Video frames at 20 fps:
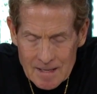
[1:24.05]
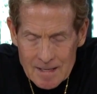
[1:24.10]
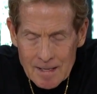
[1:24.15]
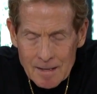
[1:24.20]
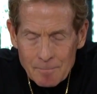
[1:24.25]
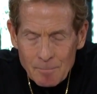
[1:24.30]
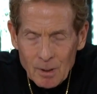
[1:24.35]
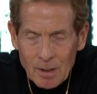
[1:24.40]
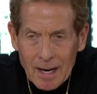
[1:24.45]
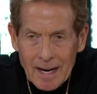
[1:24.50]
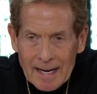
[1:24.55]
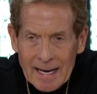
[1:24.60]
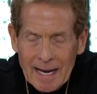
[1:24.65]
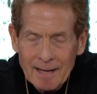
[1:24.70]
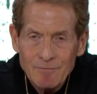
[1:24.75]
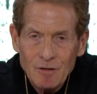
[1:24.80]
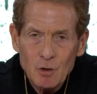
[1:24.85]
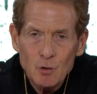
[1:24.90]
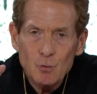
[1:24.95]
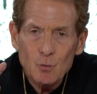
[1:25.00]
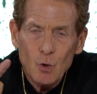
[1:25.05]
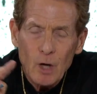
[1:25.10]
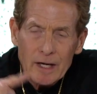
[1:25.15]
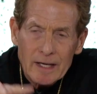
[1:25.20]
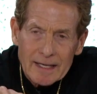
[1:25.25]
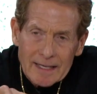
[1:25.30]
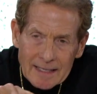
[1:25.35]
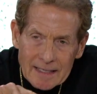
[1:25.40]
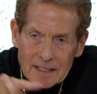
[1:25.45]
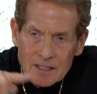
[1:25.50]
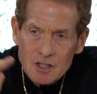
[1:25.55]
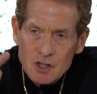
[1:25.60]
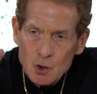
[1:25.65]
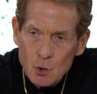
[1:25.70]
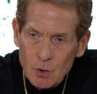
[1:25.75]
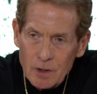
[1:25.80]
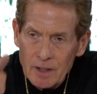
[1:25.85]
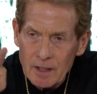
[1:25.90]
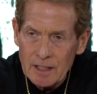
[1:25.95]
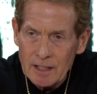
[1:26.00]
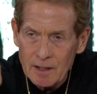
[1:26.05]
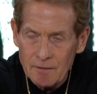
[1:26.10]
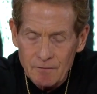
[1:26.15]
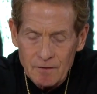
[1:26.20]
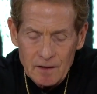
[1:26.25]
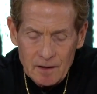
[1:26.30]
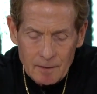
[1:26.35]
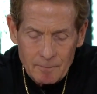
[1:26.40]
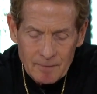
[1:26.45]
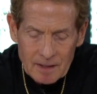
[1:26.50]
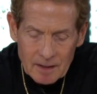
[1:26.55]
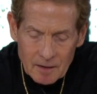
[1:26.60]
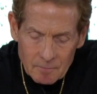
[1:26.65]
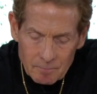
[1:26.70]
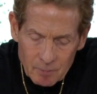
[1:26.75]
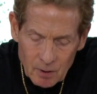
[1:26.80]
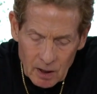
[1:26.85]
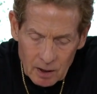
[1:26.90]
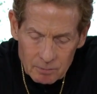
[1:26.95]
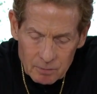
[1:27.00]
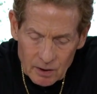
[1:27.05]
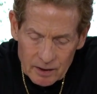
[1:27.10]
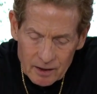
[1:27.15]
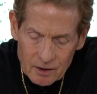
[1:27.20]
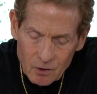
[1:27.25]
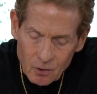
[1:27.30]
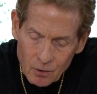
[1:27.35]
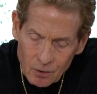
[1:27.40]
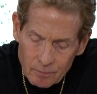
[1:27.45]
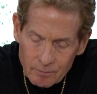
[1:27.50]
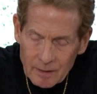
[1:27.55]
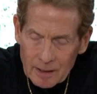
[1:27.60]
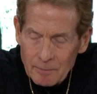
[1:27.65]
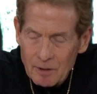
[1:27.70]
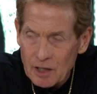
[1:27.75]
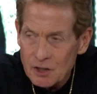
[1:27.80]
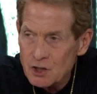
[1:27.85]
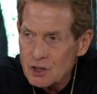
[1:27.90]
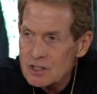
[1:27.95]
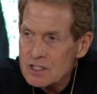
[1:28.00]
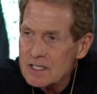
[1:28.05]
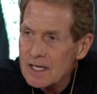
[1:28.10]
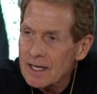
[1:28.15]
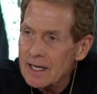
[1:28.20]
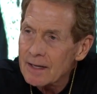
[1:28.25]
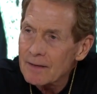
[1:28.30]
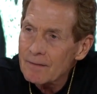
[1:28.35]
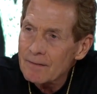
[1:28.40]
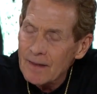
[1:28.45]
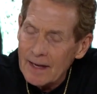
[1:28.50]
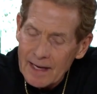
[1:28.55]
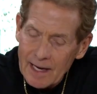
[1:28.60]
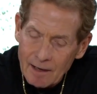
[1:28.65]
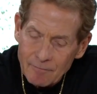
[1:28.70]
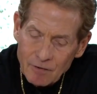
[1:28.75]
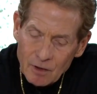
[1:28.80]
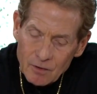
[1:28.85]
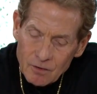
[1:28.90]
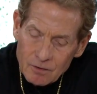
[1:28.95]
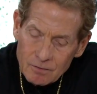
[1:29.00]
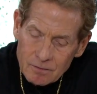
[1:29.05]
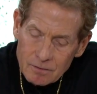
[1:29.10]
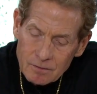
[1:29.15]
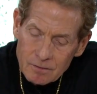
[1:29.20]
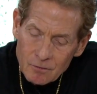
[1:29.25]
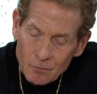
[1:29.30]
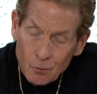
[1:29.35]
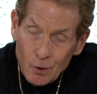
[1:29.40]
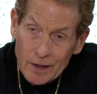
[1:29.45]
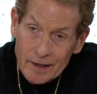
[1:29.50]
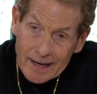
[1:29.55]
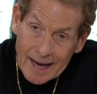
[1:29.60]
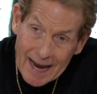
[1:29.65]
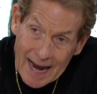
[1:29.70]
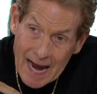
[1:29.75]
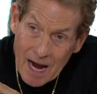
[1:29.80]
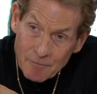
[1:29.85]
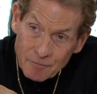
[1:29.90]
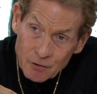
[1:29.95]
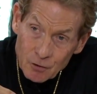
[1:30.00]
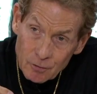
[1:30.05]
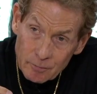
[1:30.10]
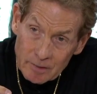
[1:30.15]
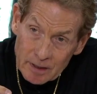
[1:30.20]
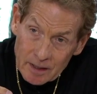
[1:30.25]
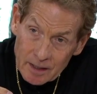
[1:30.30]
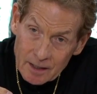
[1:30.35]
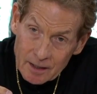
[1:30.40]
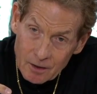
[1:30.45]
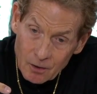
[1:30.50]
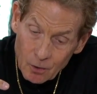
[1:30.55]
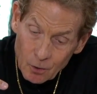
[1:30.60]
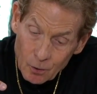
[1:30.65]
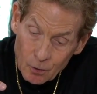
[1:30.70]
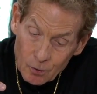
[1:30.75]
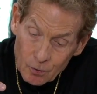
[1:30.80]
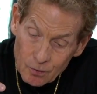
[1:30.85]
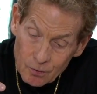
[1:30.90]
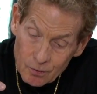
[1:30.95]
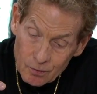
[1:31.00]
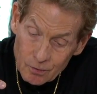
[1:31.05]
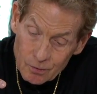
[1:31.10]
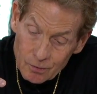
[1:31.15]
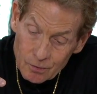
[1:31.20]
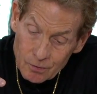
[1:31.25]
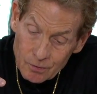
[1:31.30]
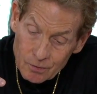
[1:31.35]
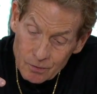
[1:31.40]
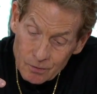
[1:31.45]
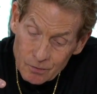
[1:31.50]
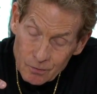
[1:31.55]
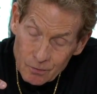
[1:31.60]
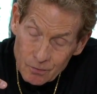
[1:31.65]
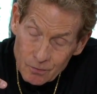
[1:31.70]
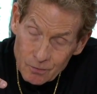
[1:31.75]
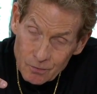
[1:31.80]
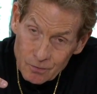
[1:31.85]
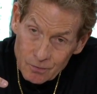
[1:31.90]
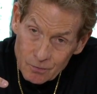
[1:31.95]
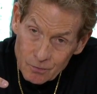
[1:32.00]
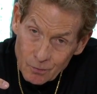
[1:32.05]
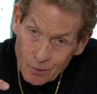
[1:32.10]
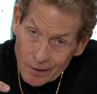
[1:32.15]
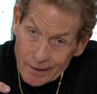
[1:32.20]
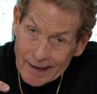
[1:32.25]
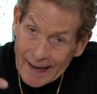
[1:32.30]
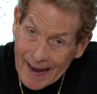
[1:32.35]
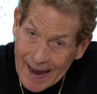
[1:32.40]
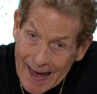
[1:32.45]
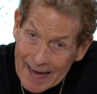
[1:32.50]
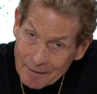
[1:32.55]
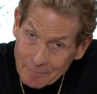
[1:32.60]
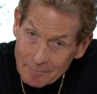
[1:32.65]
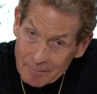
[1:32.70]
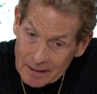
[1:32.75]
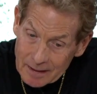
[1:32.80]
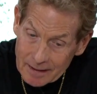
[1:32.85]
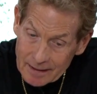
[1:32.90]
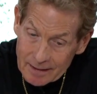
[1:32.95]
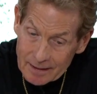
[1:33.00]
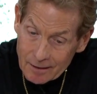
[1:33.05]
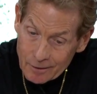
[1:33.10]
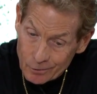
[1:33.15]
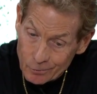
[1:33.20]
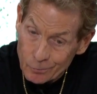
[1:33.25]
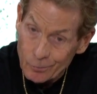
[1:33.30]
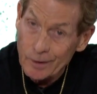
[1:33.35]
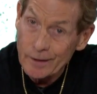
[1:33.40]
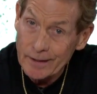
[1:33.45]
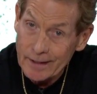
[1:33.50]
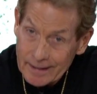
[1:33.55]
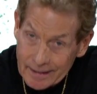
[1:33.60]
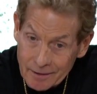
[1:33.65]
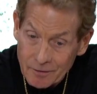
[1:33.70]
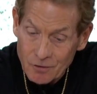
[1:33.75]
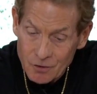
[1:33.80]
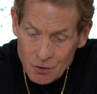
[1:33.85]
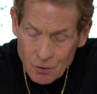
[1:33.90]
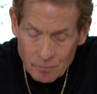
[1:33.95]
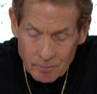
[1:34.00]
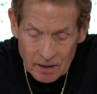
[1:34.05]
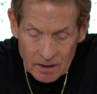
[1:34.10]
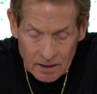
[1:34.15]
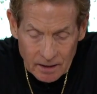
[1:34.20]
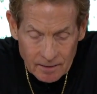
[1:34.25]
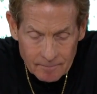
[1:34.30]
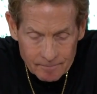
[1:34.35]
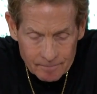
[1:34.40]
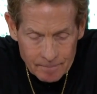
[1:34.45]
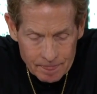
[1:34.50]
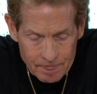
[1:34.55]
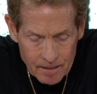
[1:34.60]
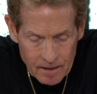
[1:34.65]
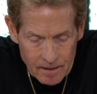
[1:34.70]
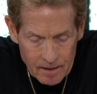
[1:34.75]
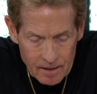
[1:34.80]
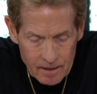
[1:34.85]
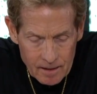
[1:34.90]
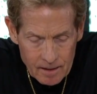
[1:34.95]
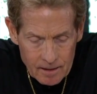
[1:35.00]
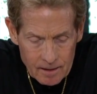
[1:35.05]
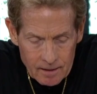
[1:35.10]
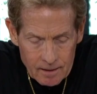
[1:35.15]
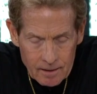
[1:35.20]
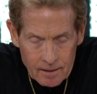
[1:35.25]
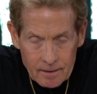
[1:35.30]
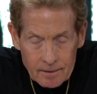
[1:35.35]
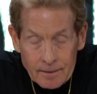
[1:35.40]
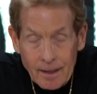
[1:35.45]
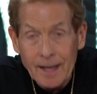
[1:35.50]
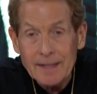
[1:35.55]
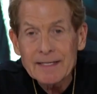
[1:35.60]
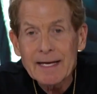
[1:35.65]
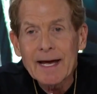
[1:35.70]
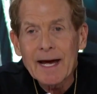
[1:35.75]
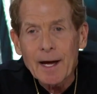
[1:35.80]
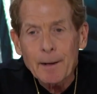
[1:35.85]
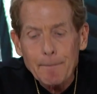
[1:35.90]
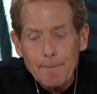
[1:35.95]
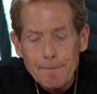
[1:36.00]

but I haven't run into any of them in public, or maybe I should say they haven't run after me or run at me or run into me. Not yet.